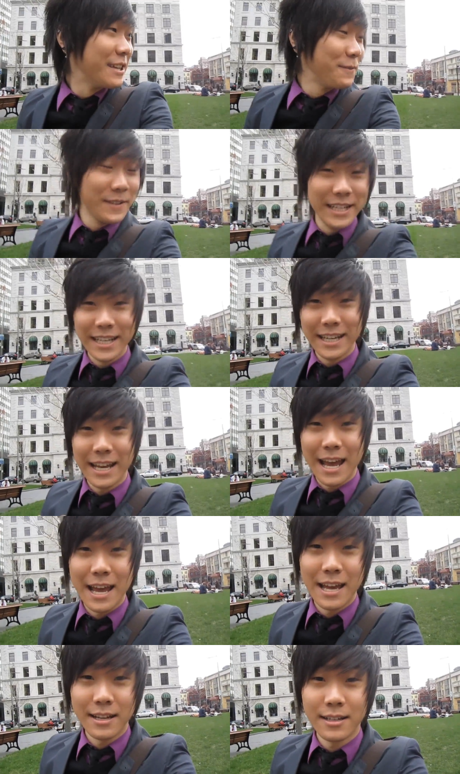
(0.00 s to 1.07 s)
Tiffany
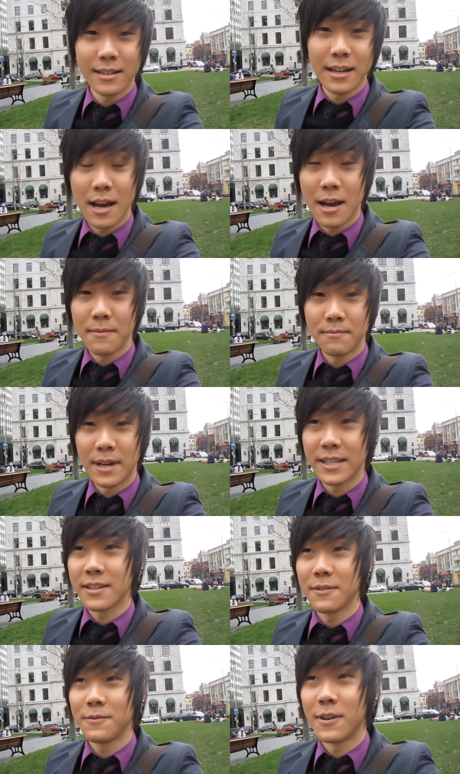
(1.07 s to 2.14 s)
and um,
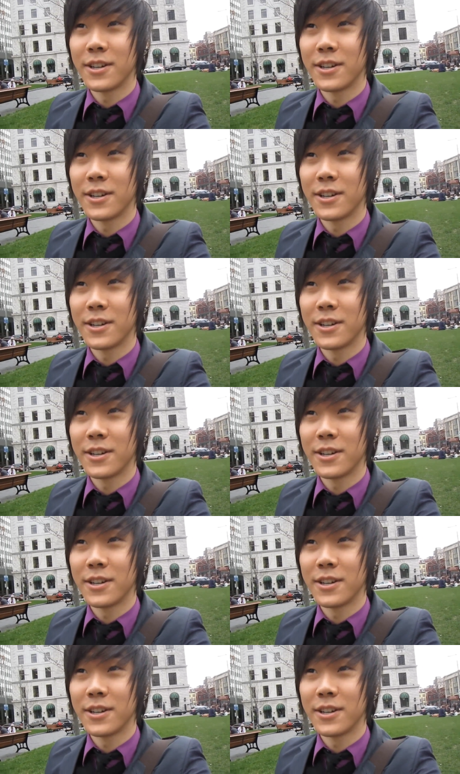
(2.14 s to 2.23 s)
myself